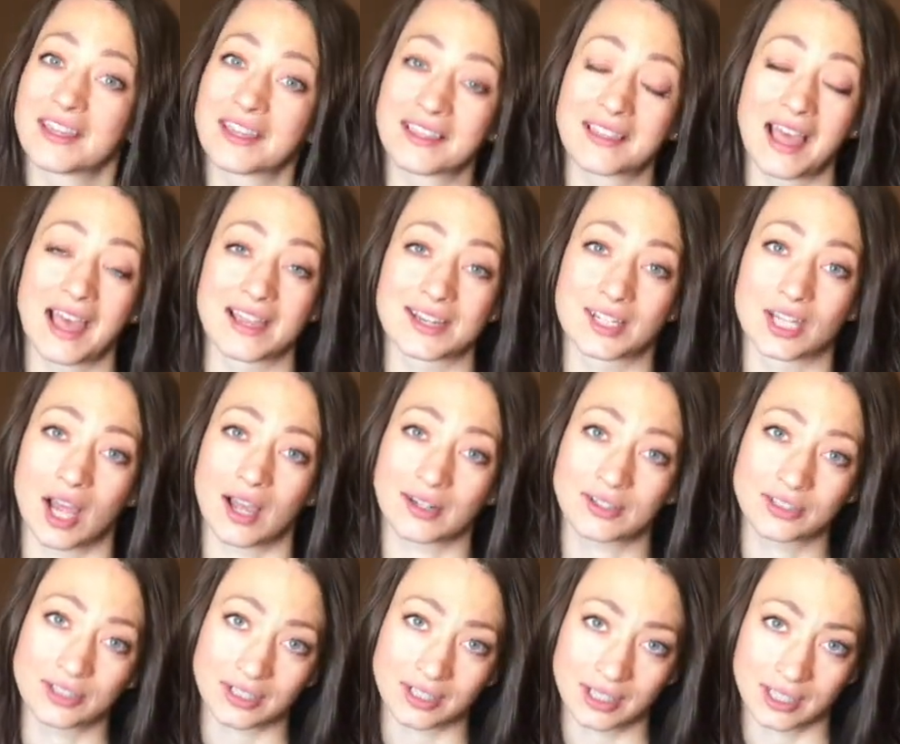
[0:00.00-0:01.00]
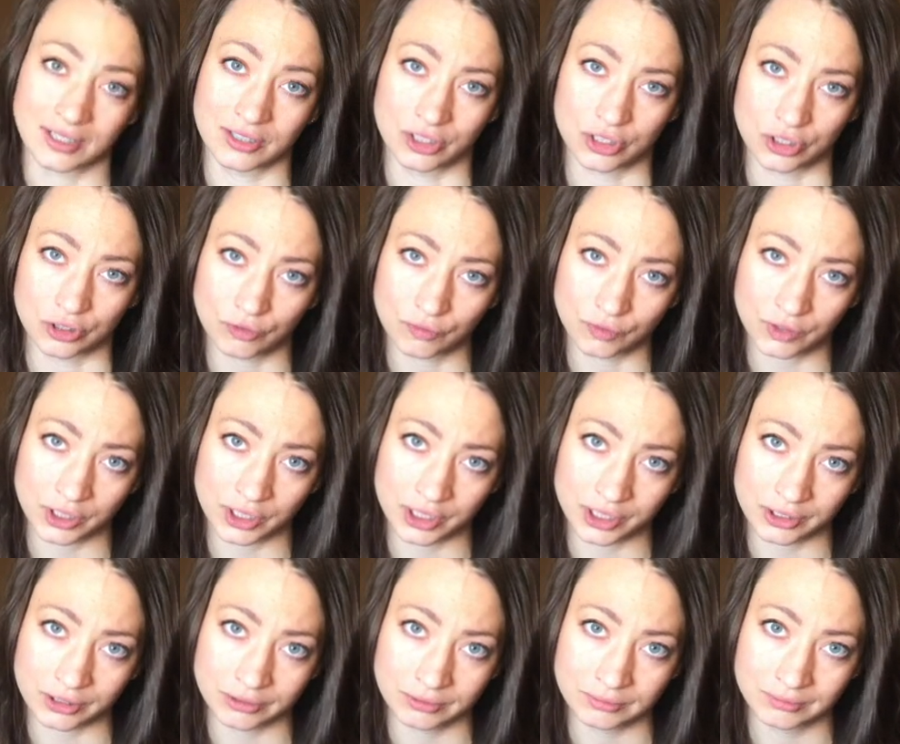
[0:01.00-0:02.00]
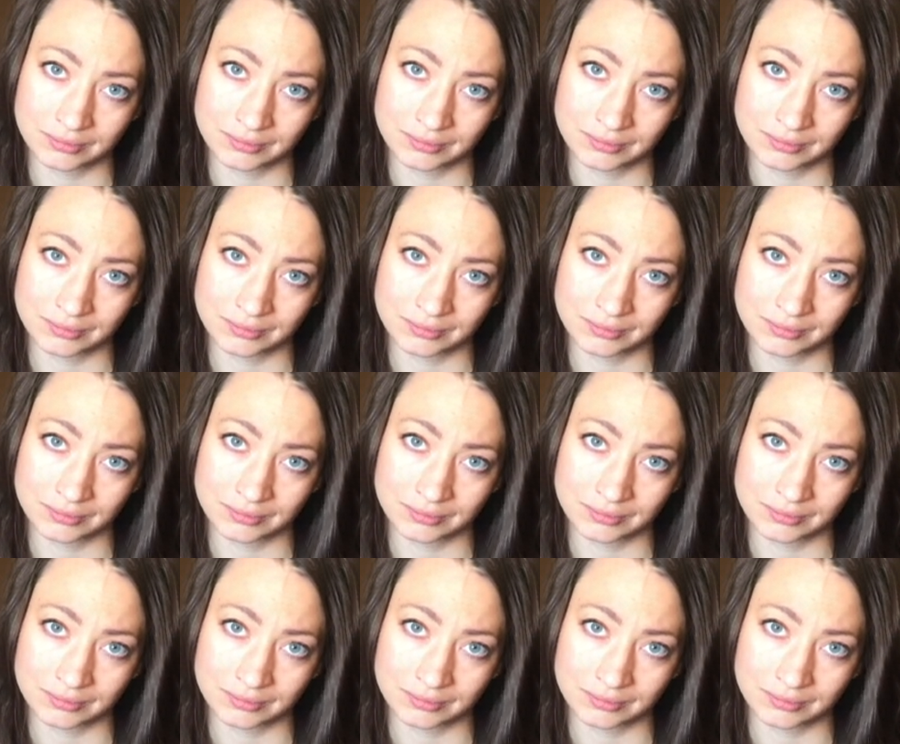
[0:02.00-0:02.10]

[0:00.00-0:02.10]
that doctor can do for you.